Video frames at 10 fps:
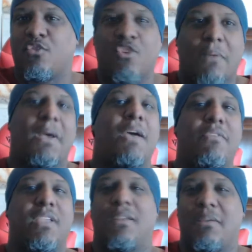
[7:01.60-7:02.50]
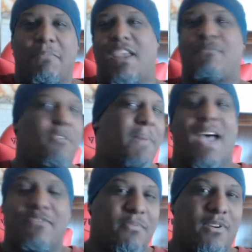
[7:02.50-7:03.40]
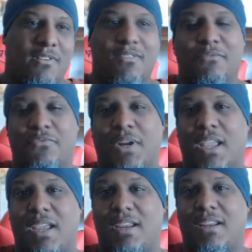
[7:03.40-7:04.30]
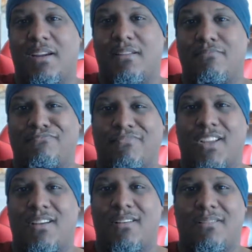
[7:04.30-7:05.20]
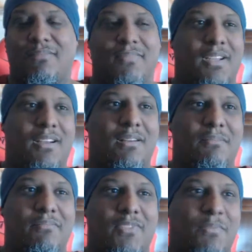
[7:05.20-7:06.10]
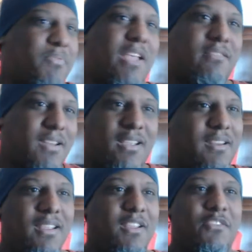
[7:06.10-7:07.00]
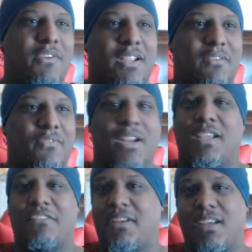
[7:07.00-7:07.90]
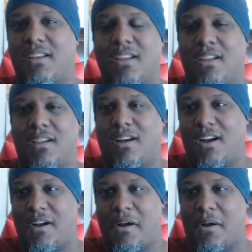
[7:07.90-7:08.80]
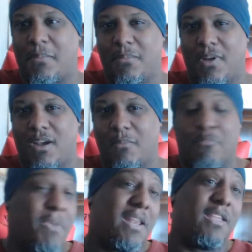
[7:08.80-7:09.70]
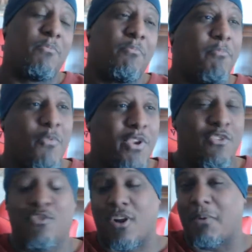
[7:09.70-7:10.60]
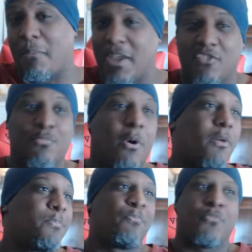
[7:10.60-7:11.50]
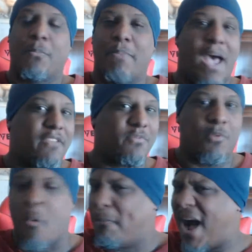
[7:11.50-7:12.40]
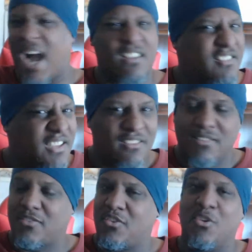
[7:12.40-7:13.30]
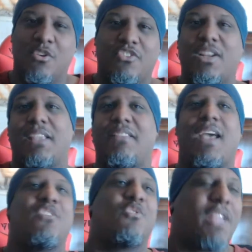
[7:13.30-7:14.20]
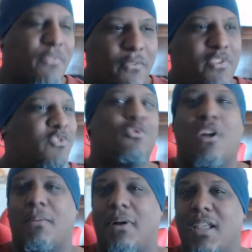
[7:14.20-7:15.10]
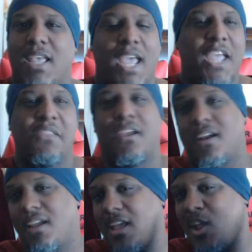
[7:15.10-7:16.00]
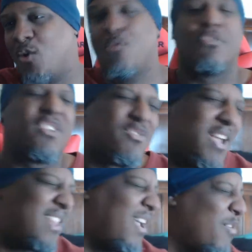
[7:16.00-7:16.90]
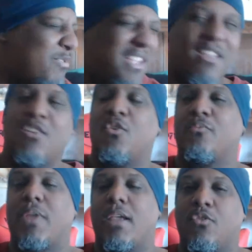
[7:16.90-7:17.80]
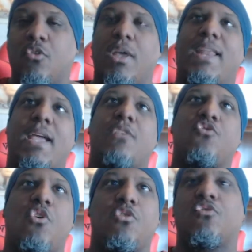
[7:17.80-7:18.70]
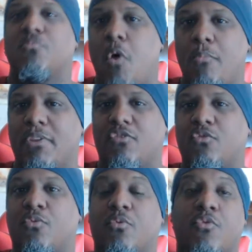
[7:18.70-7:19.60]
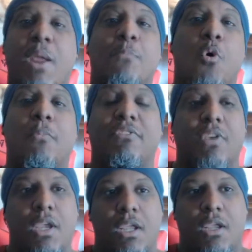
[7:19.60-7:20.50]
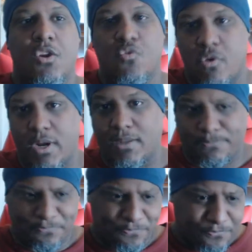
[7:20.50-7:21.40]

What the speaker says: used to talk about everything: baseball, basketball, freaking the president, freaking religion. Mainly we used to talk about baseball, basketball, boxing, shit like that. That's what we used to talk about in there, and who was the greatest and who's not. And I enjoyed those moments. Those were great moments growing up.